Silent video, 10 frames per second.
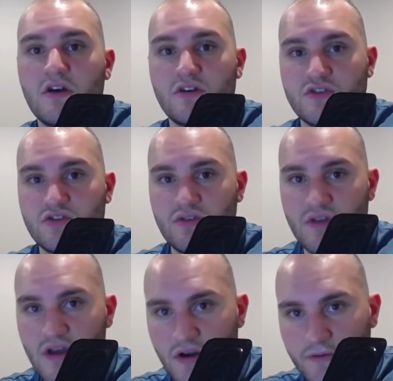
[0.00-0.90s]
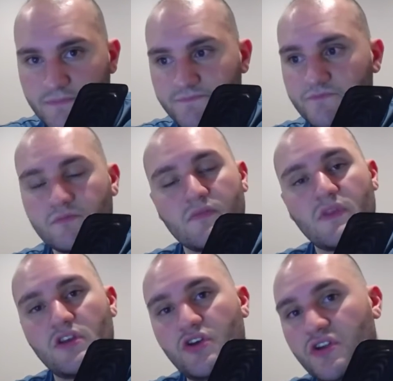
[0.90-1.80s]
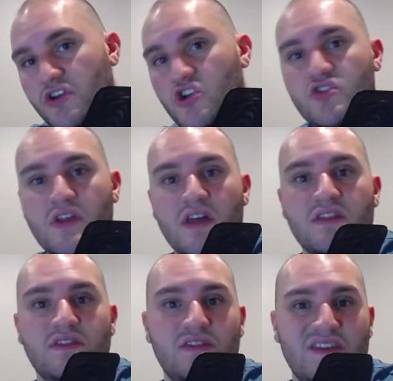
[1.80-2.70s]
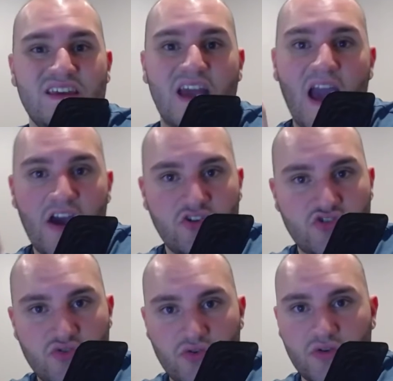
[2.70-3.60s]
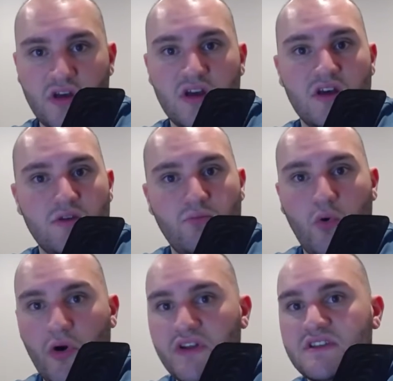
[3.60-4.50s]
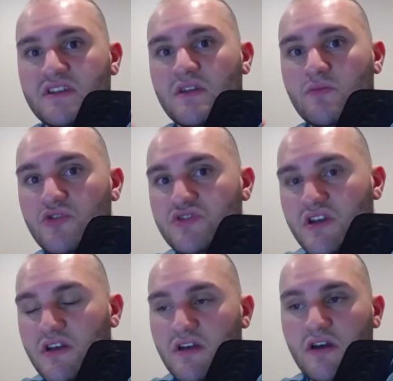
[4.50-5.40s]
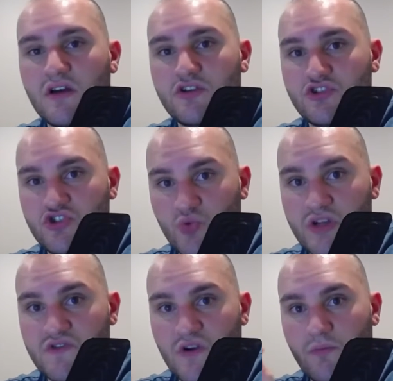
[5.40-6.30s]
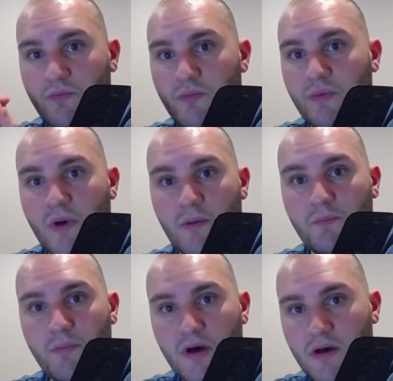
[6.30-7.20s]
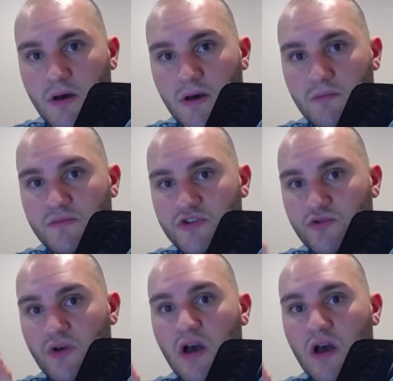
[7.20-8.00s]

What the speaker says: So there, you can hear that the actual points in the music switch from bum bum to